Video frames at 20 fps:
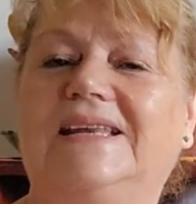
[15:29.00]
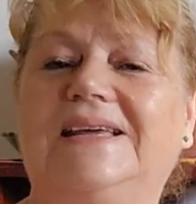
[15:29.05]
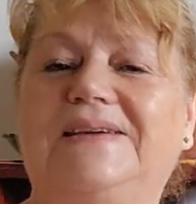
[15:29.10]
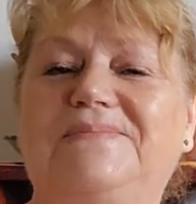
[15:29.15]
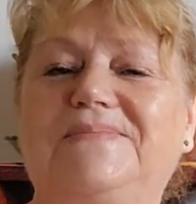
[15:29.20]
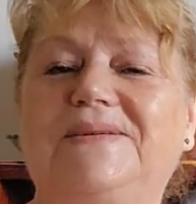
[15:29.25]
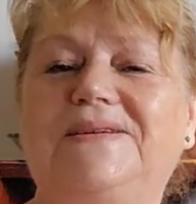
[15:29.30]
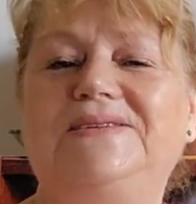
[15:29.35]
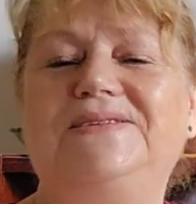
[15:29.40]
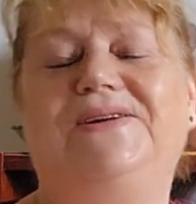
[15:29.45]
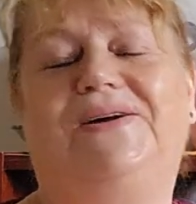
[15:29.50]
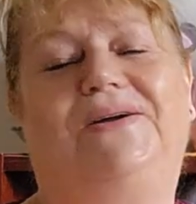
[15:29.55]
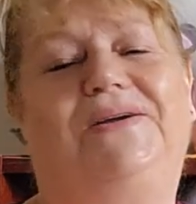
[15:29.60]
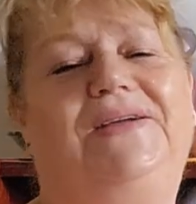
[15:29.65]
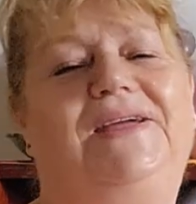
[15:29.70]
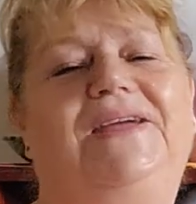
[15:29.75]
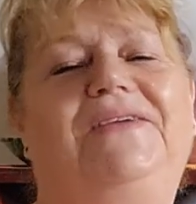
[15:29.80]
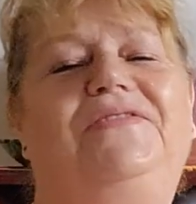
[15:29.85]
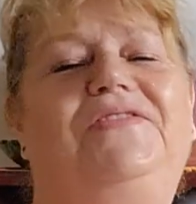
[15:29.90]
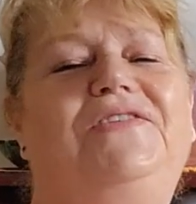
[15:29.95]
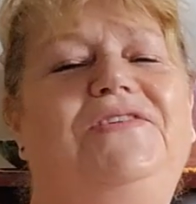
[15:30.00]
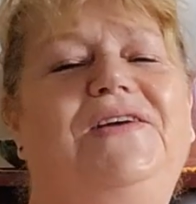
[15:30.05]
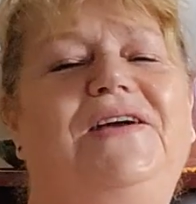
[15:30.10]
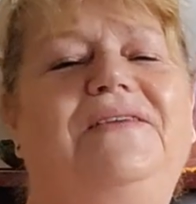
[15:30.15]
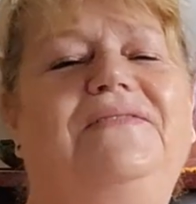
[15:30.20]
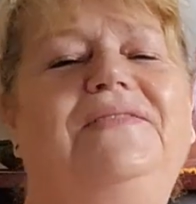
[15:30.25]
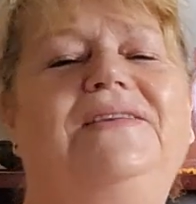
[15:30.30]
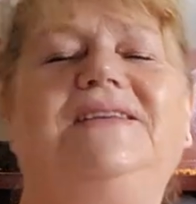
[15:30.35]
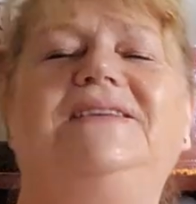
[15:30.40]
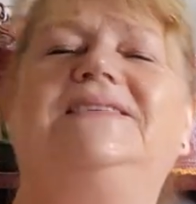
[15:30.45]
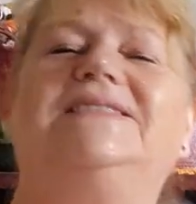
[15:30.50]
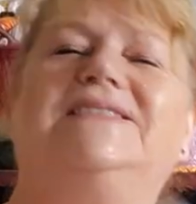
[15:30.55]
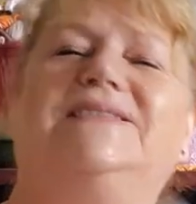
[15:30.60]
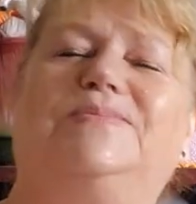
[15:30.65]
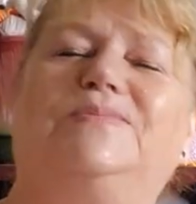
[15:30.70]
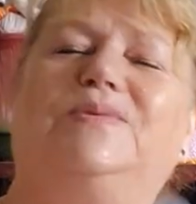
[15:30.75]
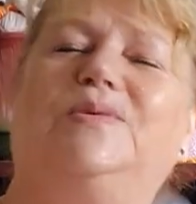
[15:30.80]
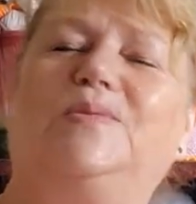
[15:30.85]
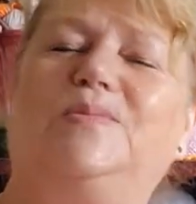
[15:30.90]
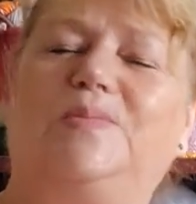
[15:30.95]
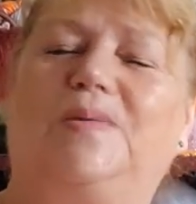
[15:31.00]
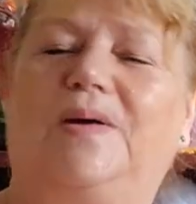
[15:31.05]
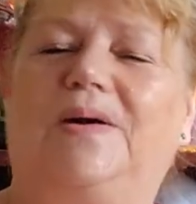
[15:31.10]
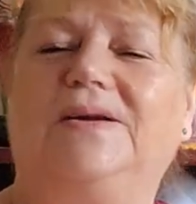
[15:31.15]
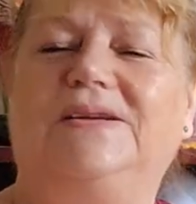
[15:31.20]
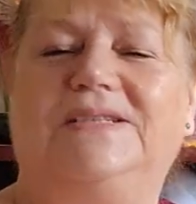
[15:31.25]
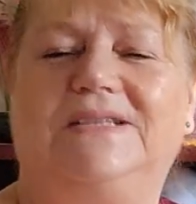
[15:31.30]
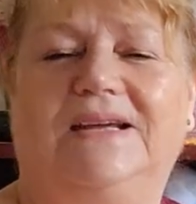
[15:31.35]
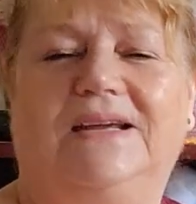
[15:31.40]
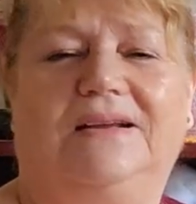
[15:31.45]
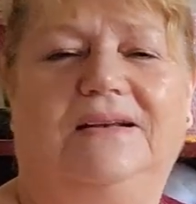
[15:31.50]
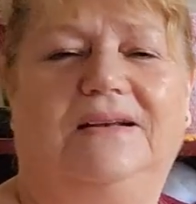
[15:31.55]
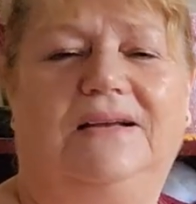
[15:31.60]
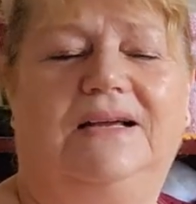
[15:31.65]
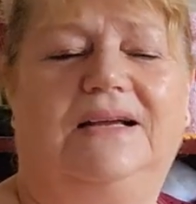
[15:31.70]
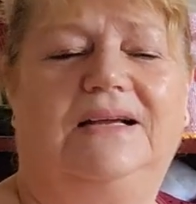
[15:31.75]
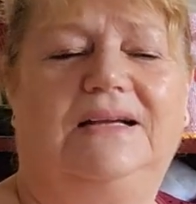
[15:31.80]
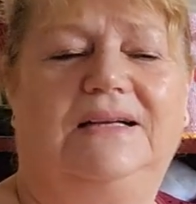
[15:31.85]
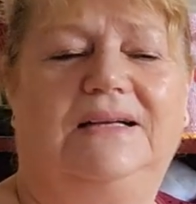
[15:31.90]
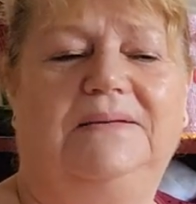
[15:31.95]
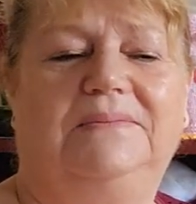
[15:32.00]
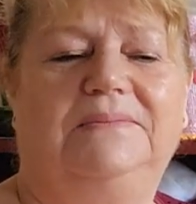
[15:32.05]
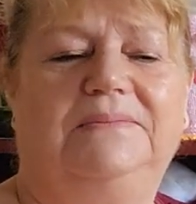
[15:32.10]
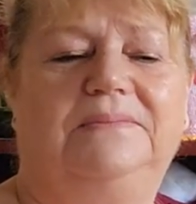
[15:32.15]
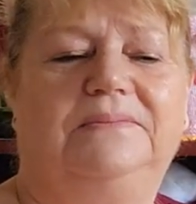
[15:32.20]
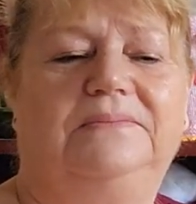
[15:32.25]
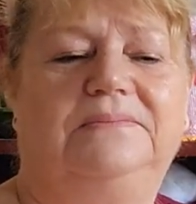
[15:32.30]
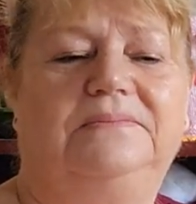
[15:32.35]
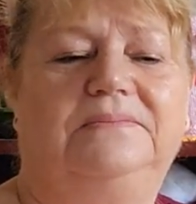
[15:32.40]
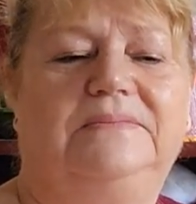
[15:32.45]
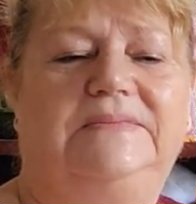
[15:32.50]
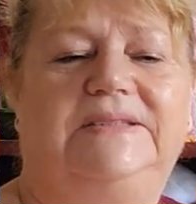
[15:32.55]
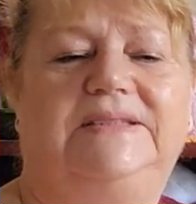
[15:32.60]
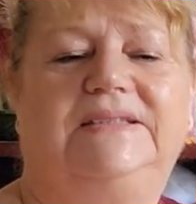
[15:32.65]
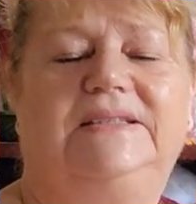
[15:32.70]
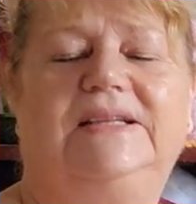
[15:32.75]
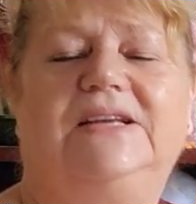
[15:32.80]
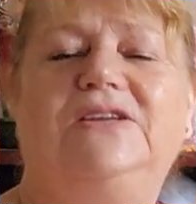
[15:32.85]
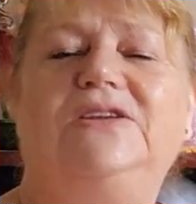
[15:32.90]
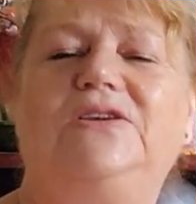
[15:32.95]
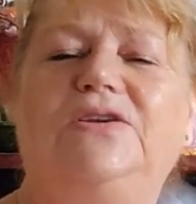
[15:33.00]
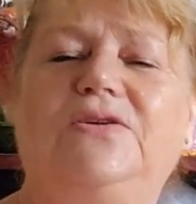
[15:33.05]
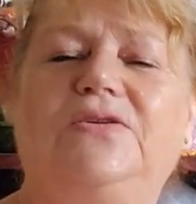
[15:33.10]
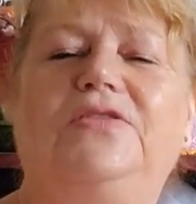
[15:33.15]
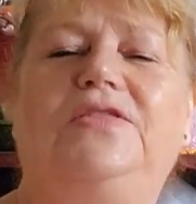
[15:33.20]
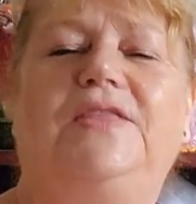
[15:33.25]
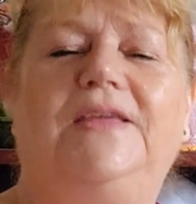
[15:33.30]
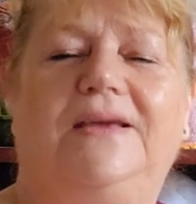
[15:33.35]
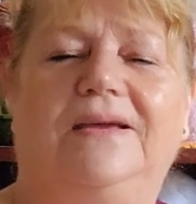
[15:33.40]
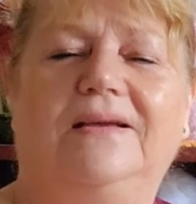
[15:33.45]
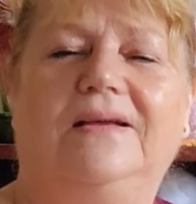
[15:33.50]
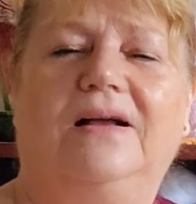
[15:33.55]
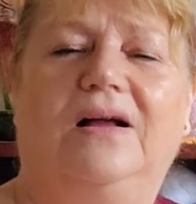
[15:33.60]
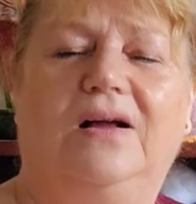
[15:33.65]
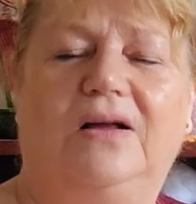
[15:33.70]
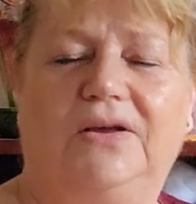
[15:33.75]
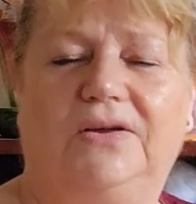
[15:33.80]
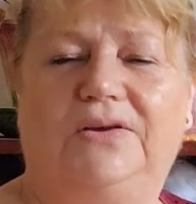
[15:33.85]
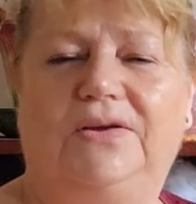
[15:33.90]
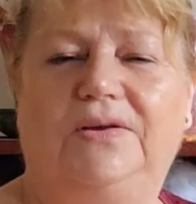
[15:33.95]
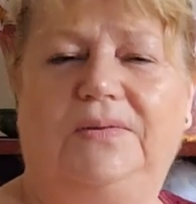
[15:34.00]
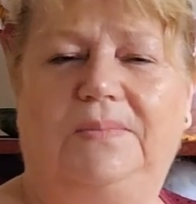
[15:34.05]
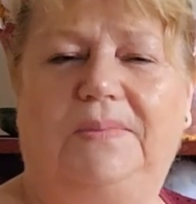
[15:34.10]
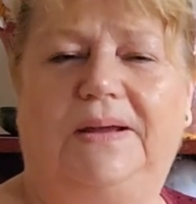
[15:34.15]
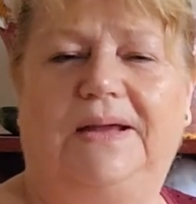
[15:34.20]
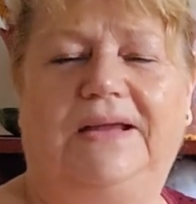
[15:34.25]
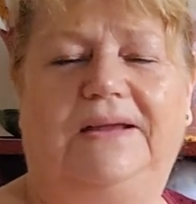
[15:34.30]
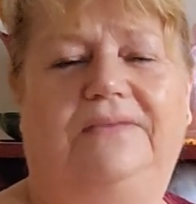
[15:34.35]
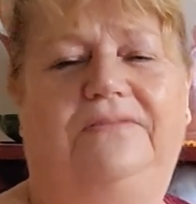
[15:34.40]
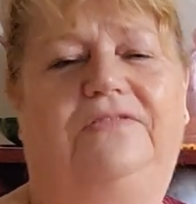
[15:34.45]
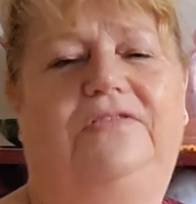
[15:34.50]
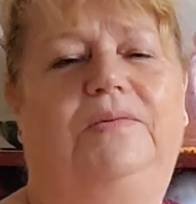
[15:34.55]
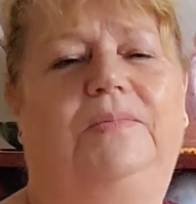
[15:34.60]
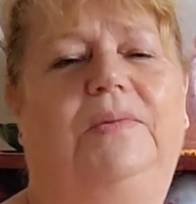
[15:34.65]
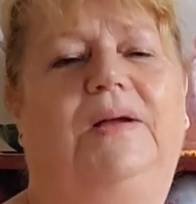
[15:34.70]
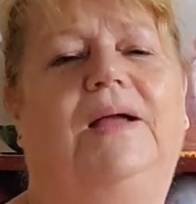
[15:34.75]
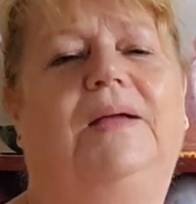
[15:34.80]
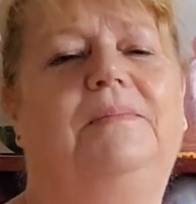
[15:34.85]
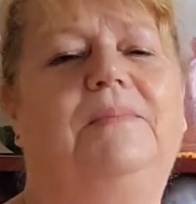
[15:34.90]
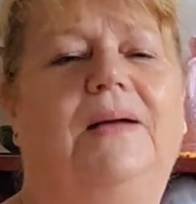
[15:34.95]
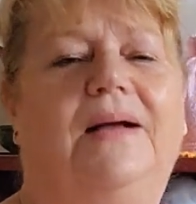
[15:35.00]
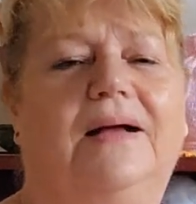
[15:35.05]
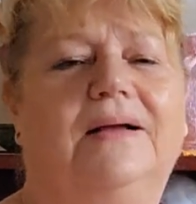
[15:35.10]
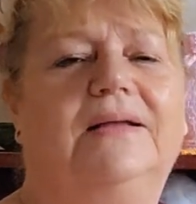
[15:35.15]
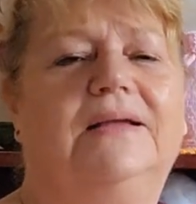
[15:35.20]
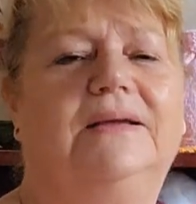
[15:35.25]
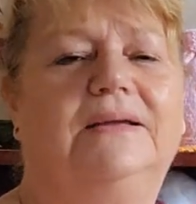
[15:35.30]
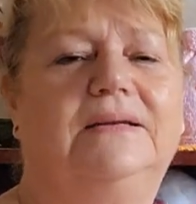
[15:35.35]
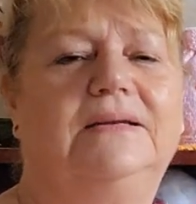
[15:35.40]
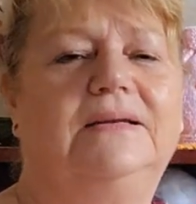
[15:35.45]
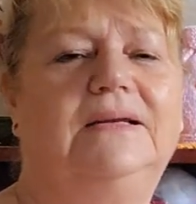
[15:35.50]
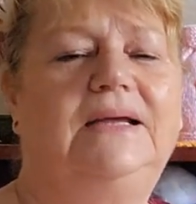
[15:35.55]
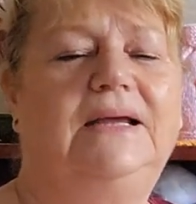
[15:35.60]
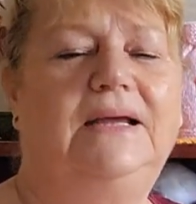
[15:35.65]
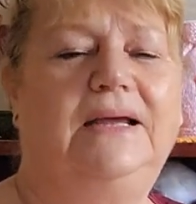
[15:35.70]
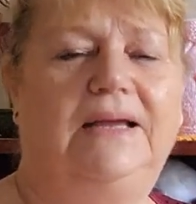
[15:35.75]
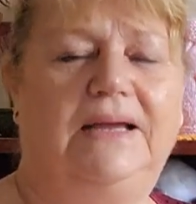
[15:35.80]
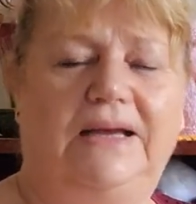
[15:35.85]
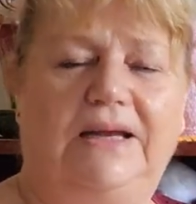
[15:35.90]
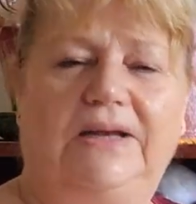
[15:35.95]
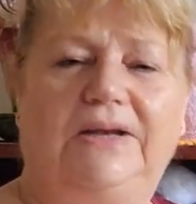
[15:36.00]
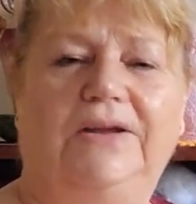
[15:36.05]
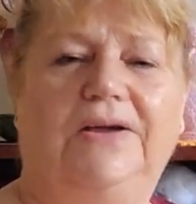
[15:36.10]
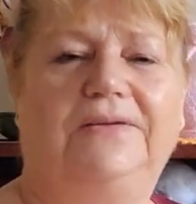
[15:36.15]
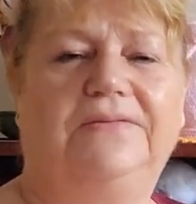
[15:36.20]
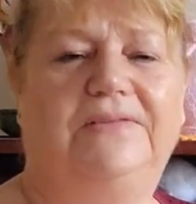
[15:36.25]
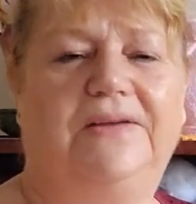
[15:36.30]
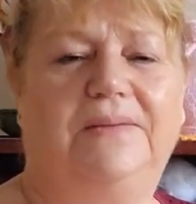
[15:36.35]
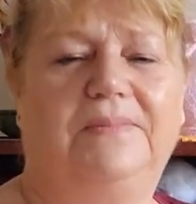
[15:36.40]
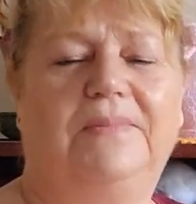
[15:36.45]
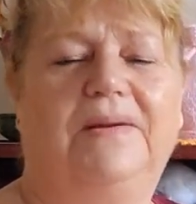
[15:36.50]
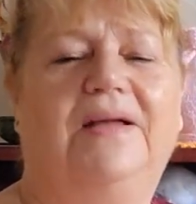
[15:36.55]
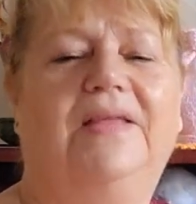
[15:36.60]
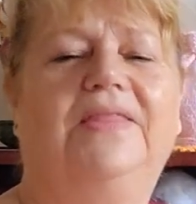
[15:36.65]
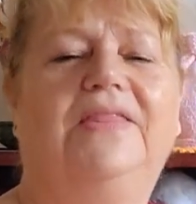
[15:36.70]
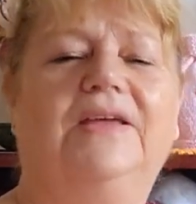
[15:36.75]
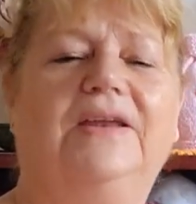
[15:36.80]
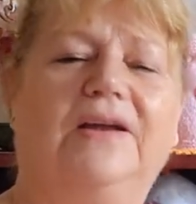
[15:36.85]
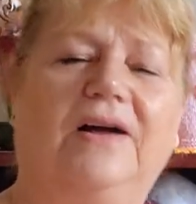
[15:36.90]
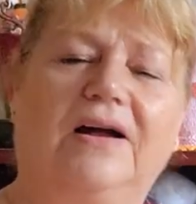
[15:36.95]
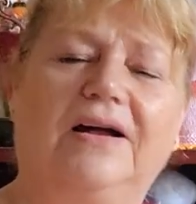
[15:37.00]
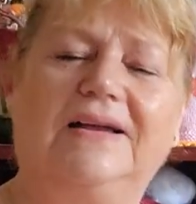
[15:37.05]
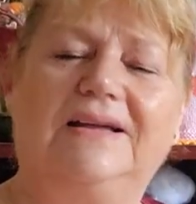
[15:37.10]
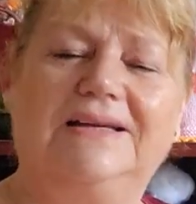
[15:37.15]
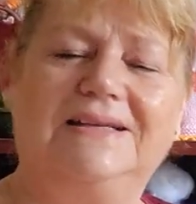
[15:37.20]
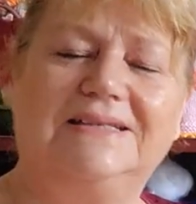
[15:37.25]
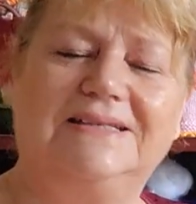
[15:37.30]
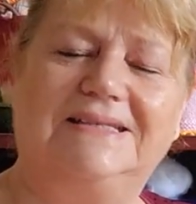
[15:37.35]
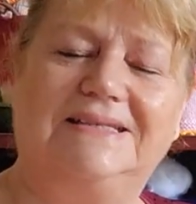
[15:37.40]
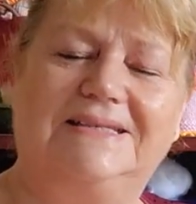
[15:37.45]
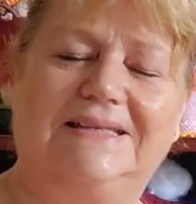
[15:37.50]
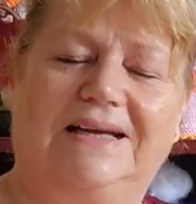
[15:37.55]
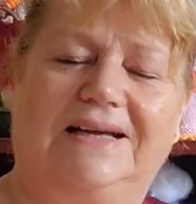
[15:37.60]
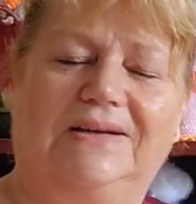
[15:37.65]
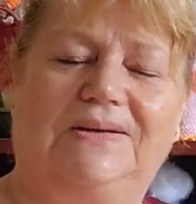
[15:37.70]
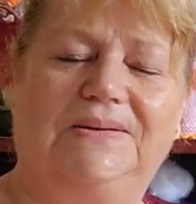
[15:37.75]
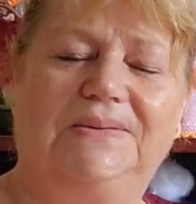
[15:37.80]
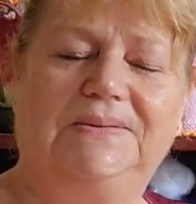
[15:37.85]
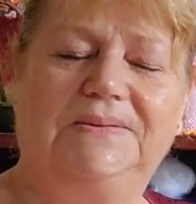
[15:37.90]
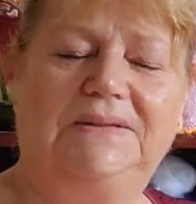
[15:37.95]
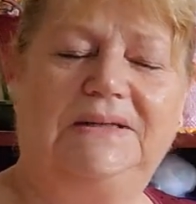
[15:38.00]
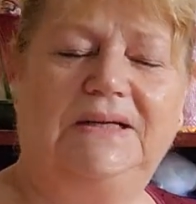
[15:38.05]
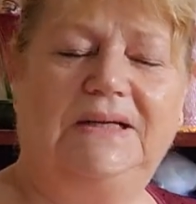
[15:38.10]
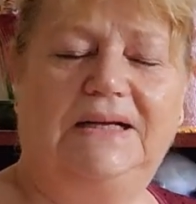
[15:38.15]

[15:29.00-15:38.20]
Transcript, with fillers: let me know if you have any small project that you think I could make for my market in November that I can sell